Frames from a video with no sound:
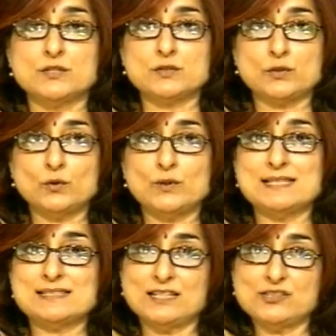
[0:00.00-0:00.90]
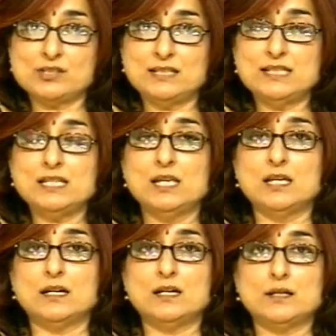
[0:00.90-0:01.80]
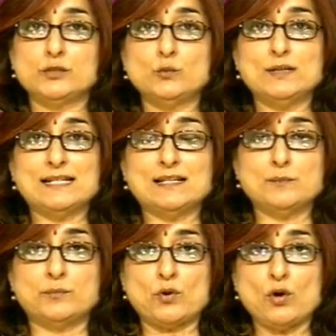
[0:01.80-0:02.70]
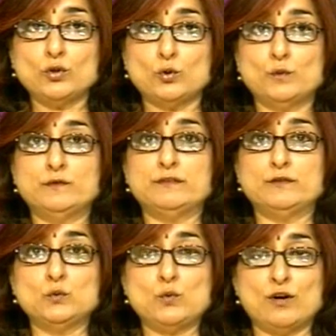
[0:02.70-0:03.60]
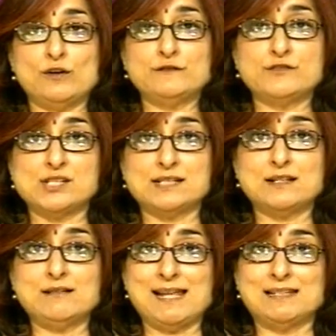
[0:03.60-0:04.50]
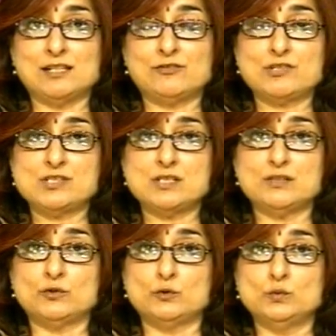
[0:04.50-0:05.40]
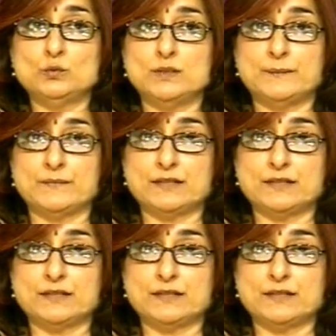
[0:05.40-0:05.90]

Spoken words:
So essentially you will get a broad overview of gender and literature through